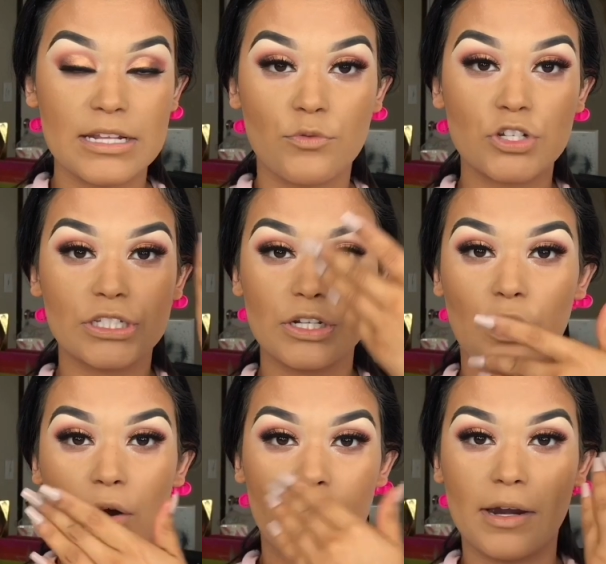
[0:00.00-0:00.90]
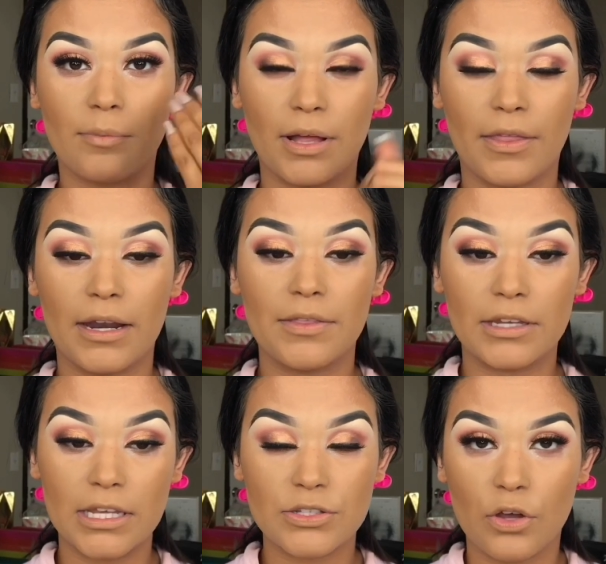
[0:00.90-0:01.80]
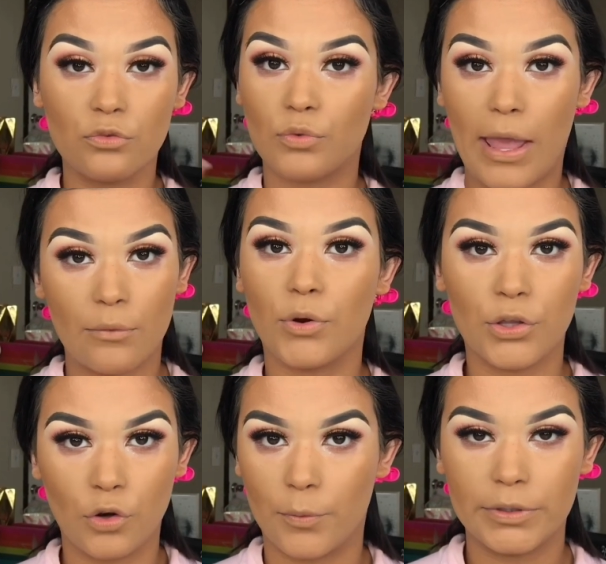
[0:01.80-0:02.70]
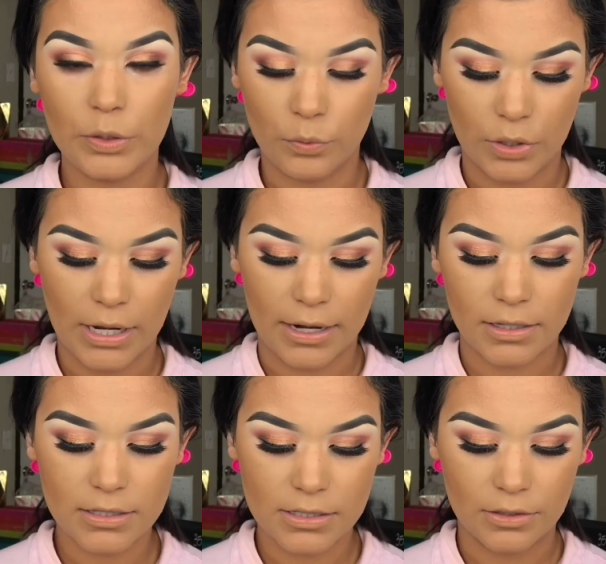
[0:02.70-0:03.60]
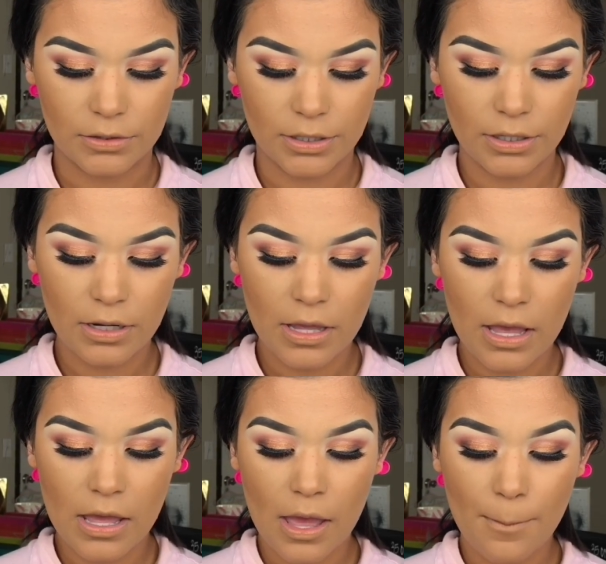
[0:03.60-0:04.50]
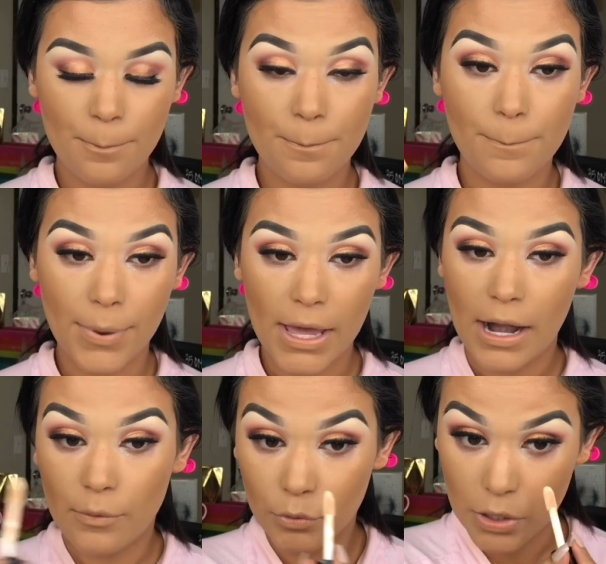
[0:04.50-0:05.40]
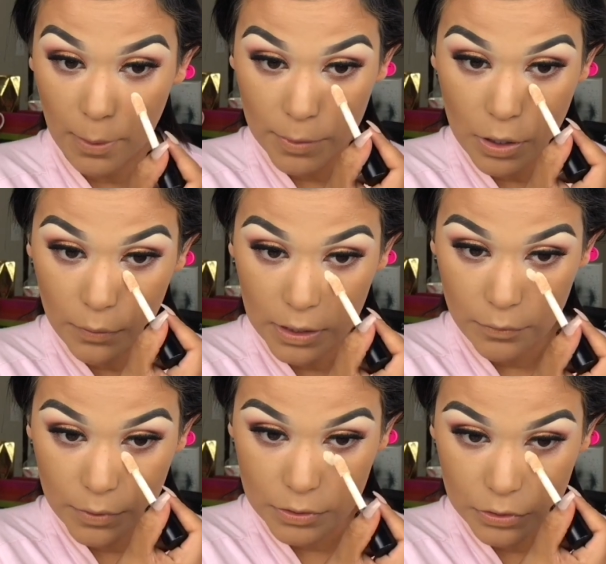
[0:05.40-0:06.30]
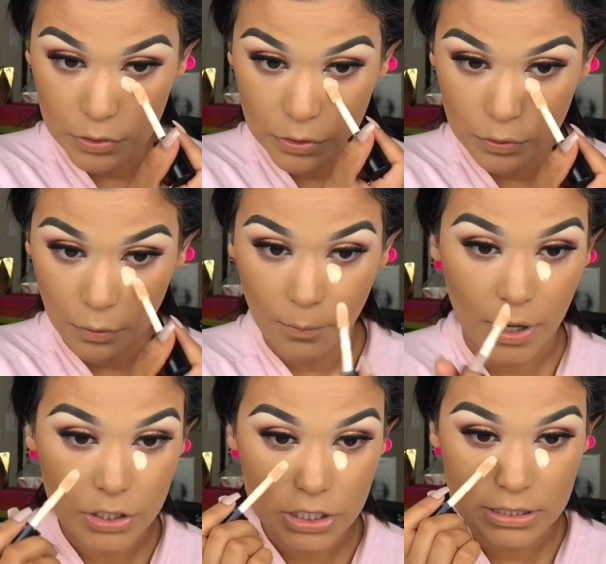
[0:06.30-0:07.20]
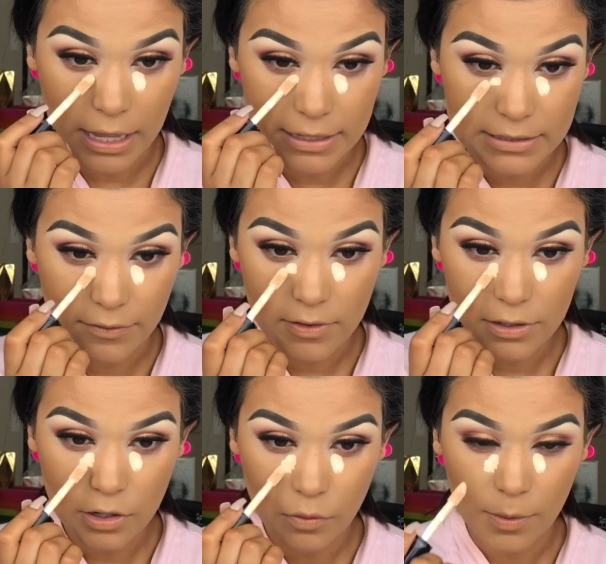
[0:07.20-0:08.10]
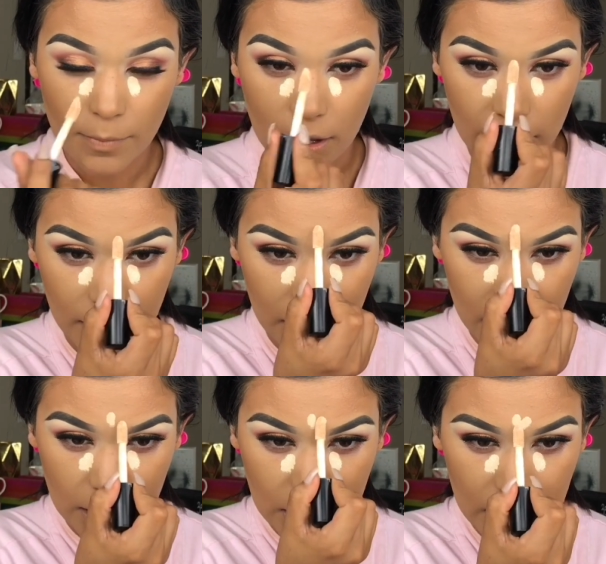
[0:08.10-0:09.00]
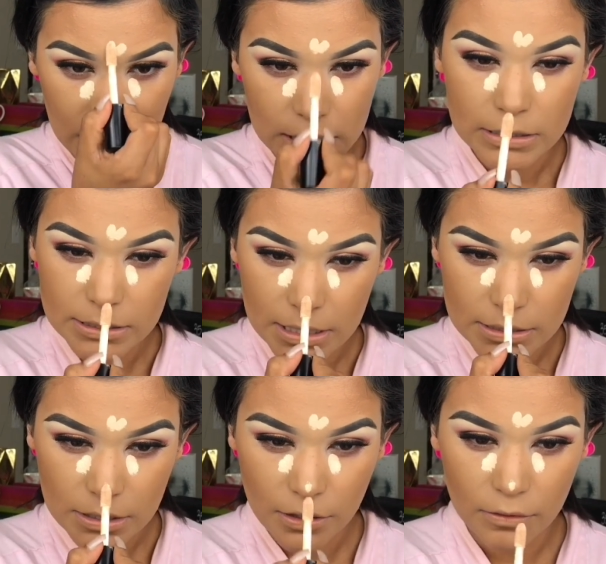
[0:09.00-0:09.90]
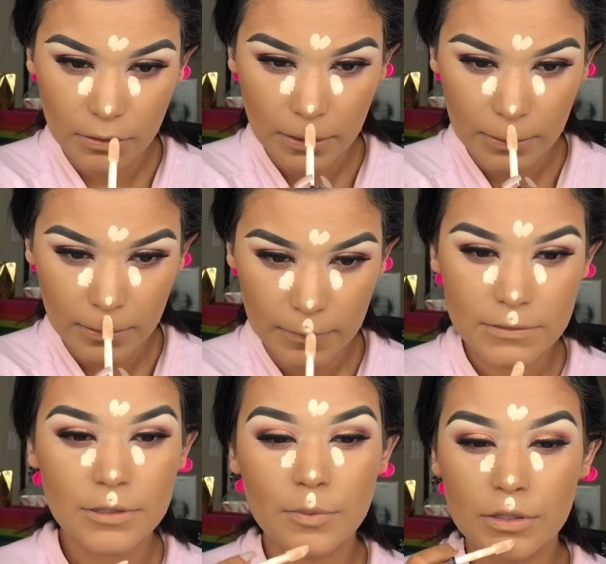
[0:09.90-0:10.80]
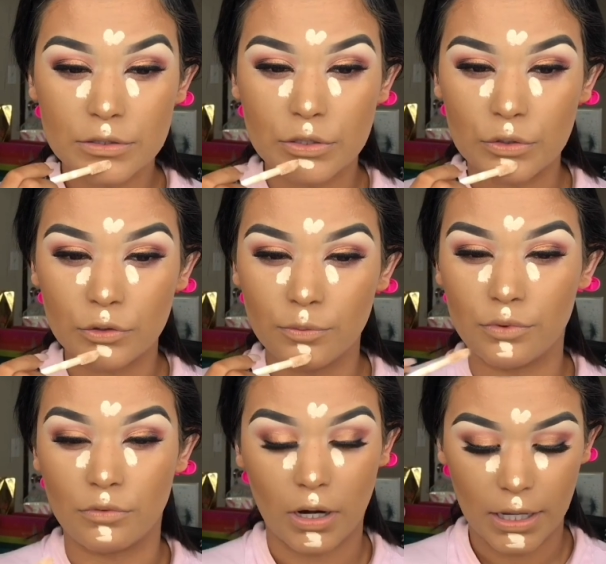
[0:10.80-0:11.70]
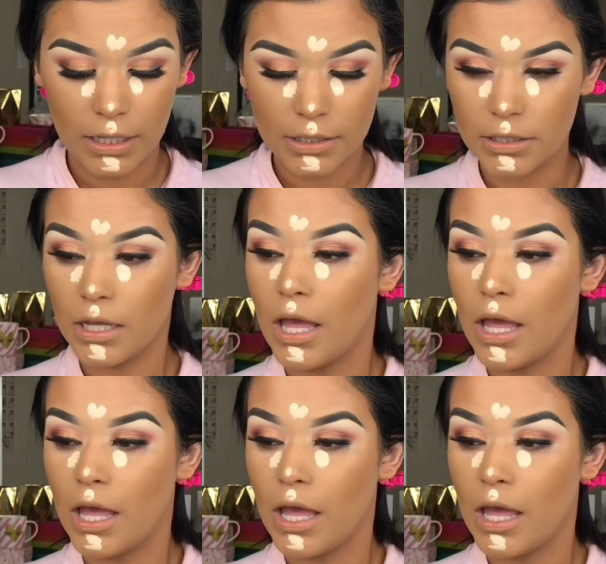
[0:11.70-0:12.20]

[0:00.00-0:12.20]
and we're just going to go ahead and apply that in the T-zone right where you normally would add concealer. But I will not be going in with too much because I definitely don't want my T-zone to be too bright.